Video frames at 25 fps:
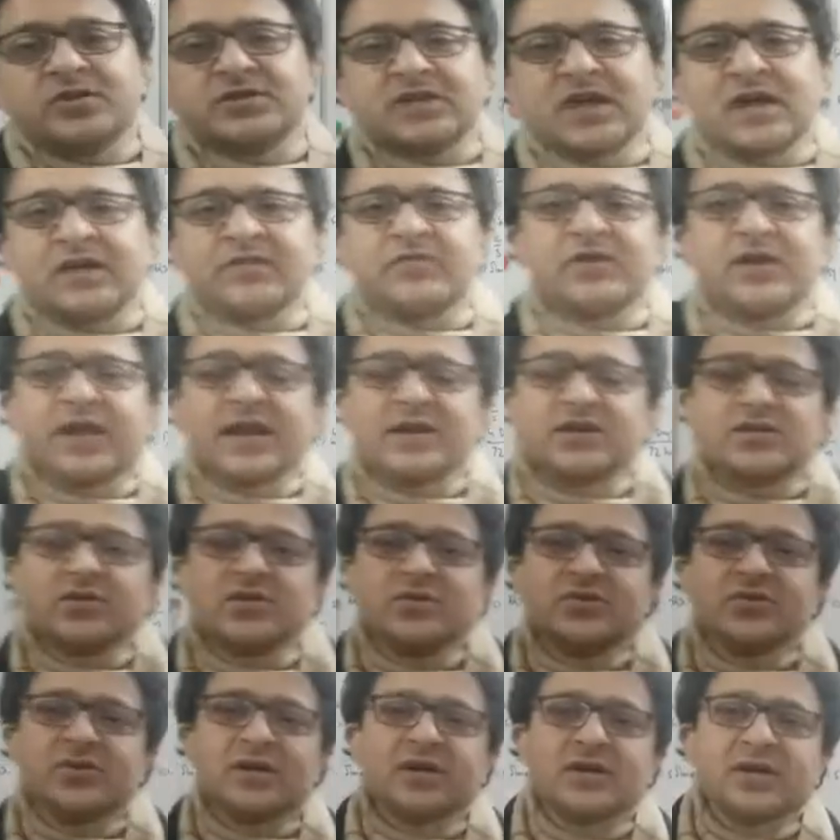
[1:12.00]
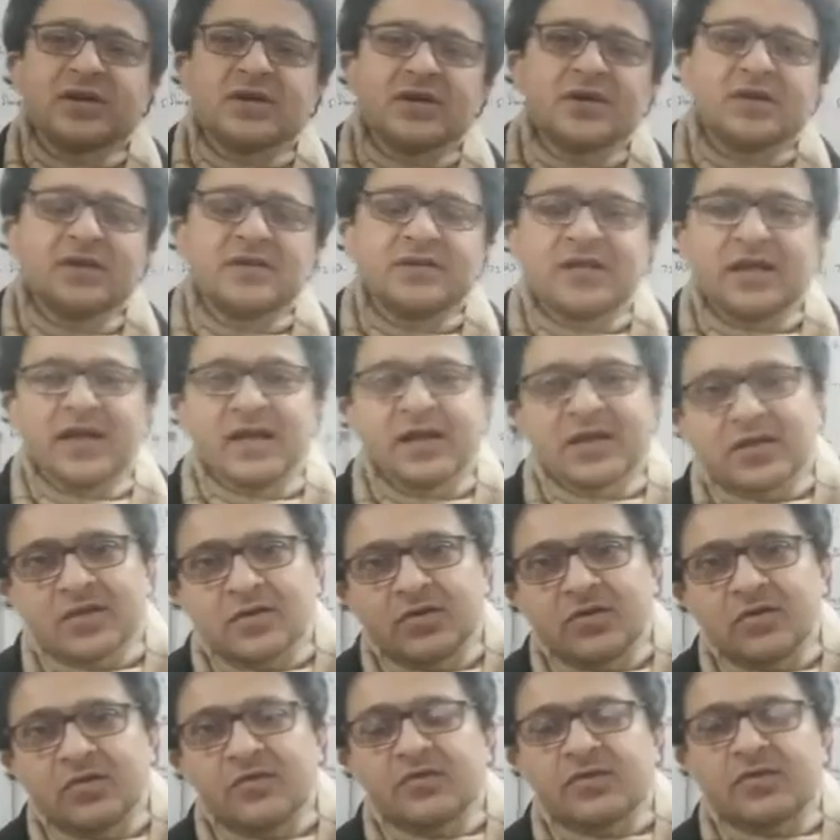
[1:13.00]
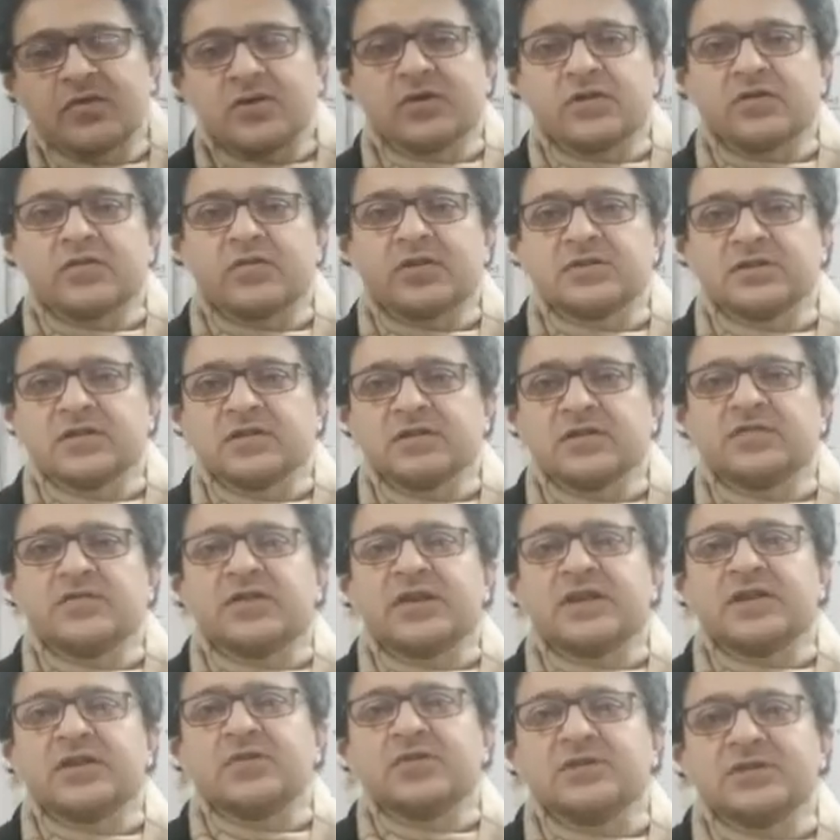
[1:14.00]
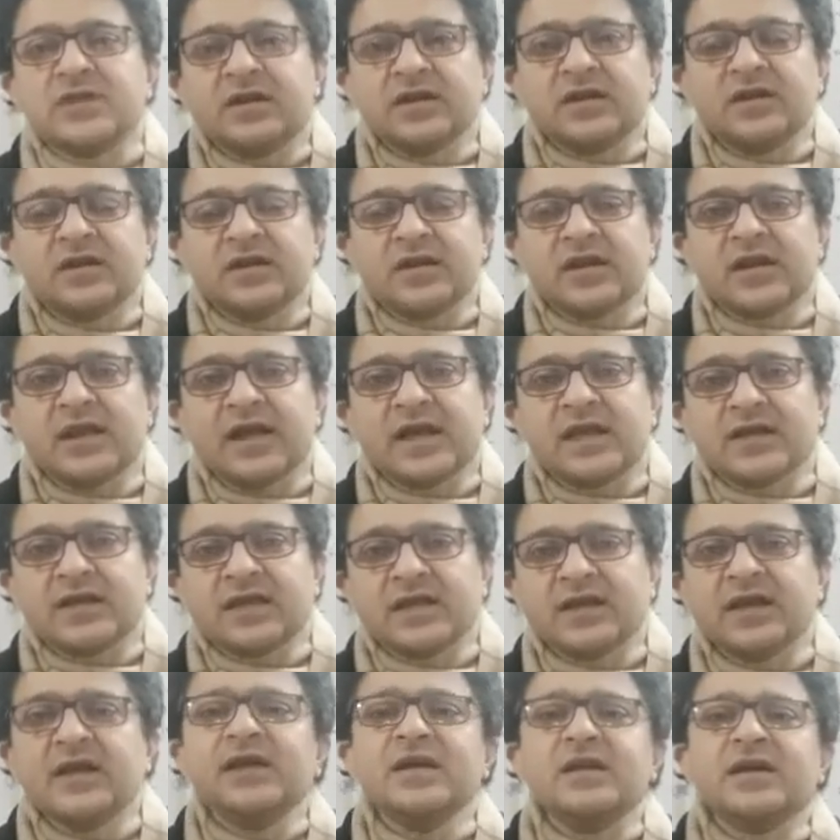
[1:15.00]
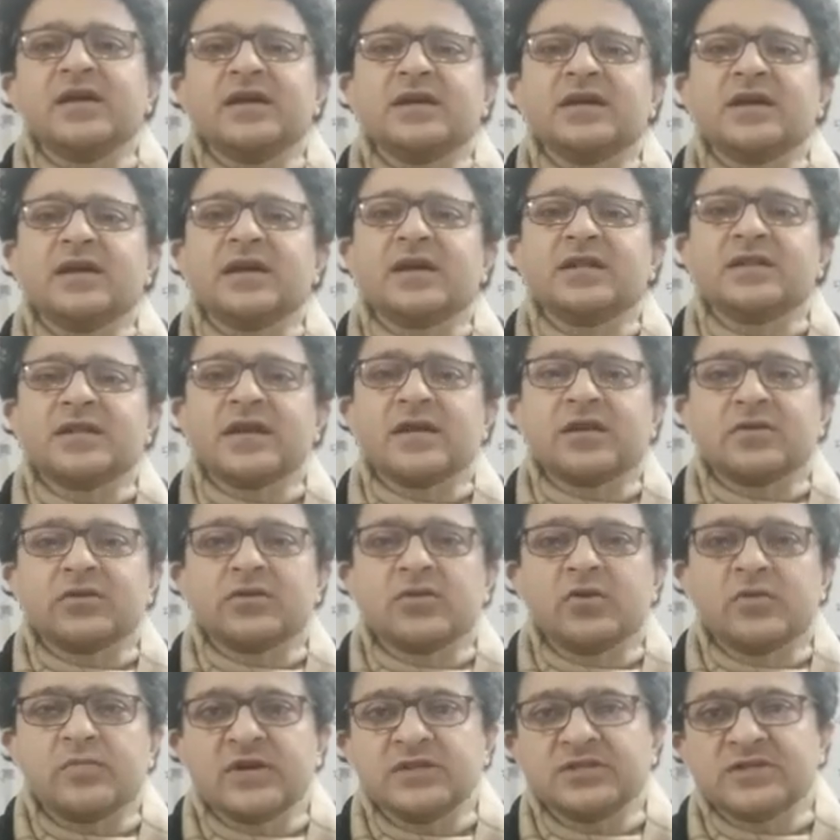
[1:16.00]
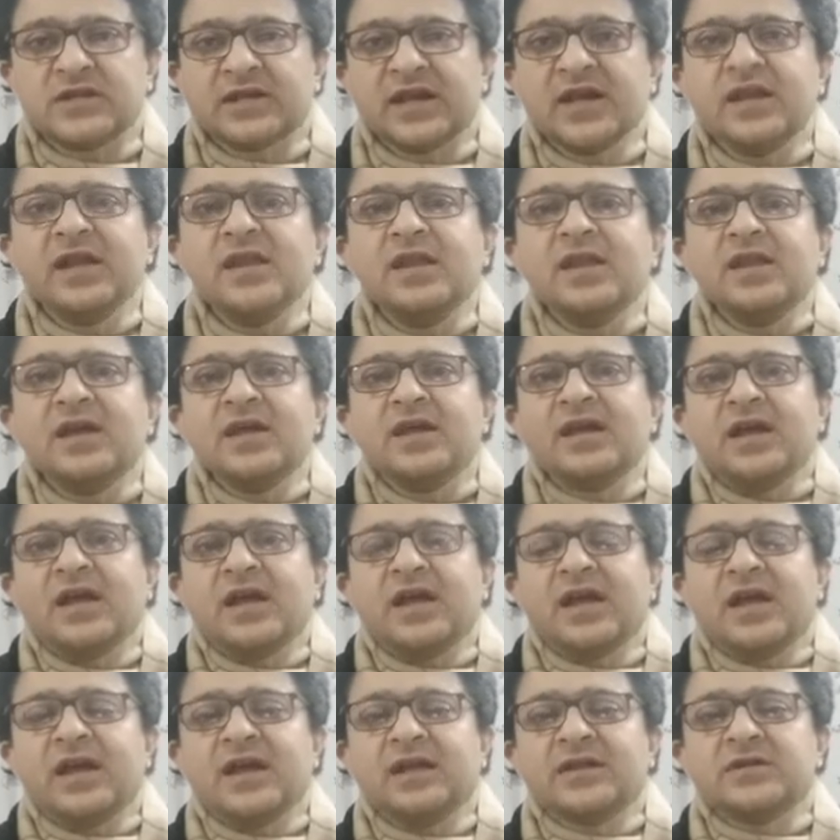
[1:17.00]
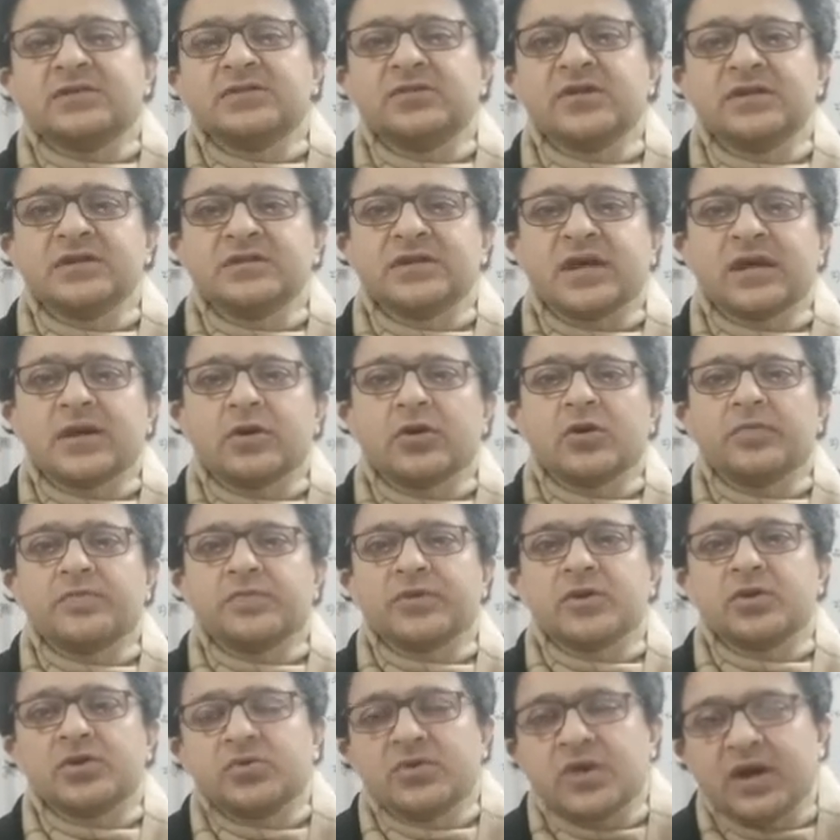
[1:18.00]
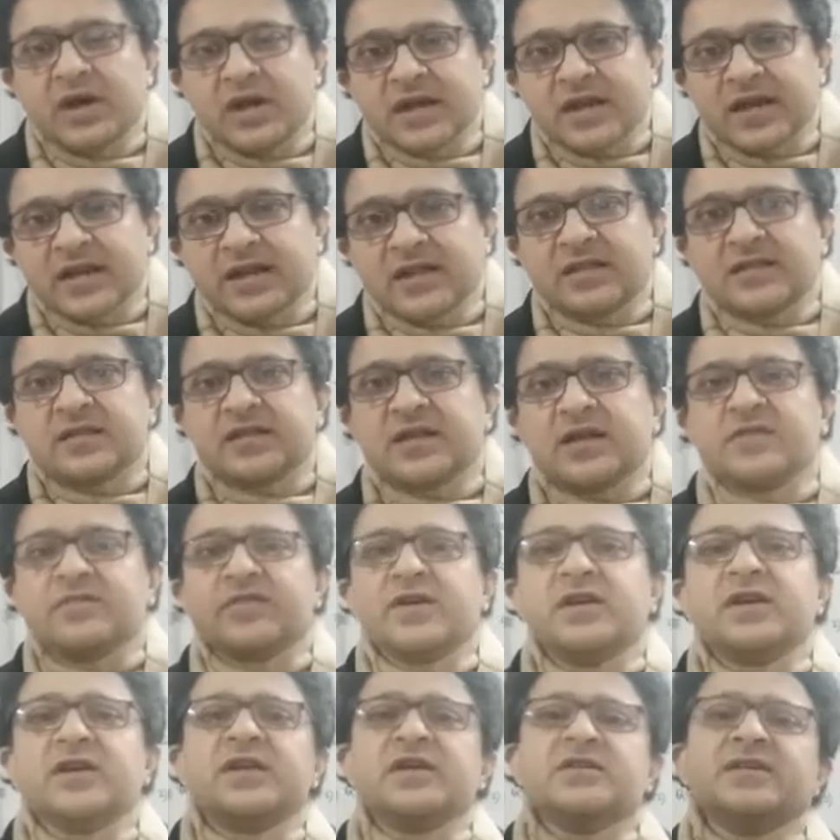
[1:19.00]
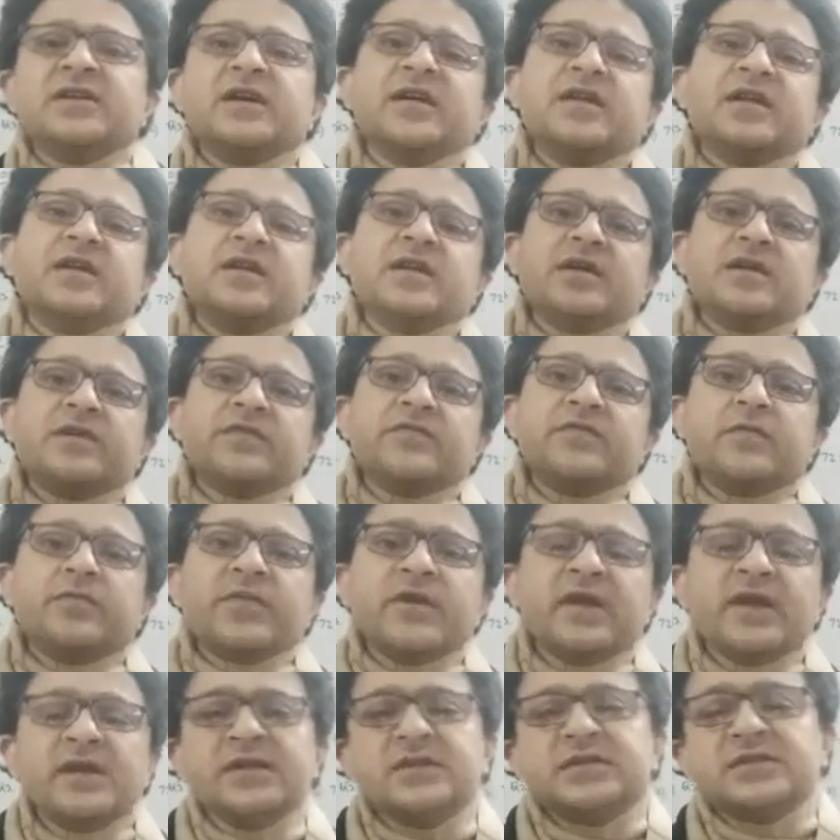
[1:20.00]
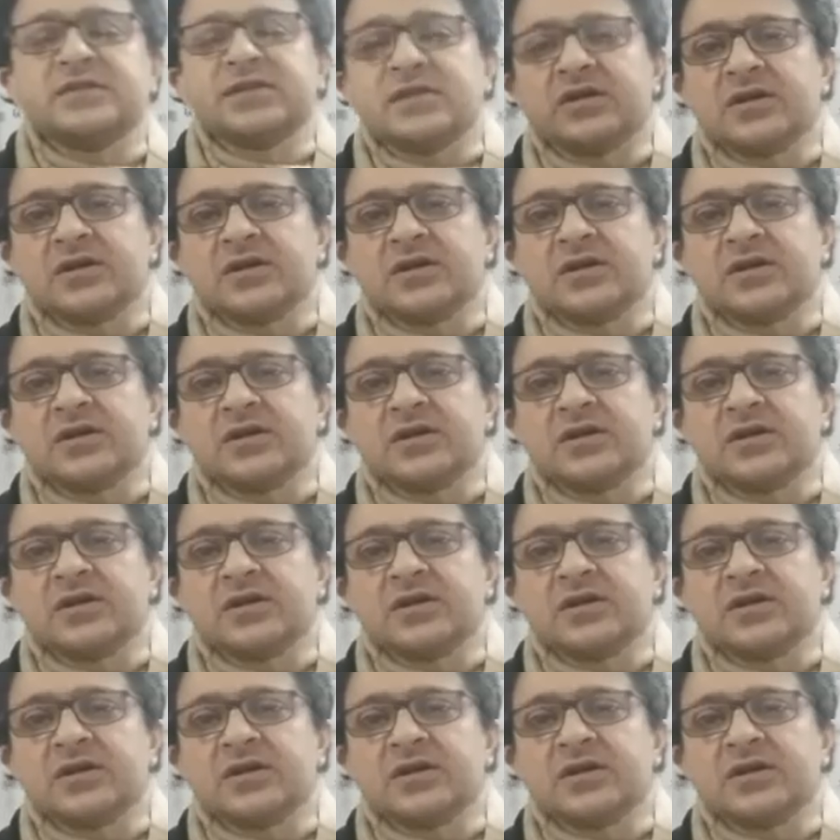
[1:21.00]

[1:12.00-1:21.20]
I would like to thank you for watching the videos and liking it. Thank you so much again. And students, I hope you are getting the advantage, and if your parents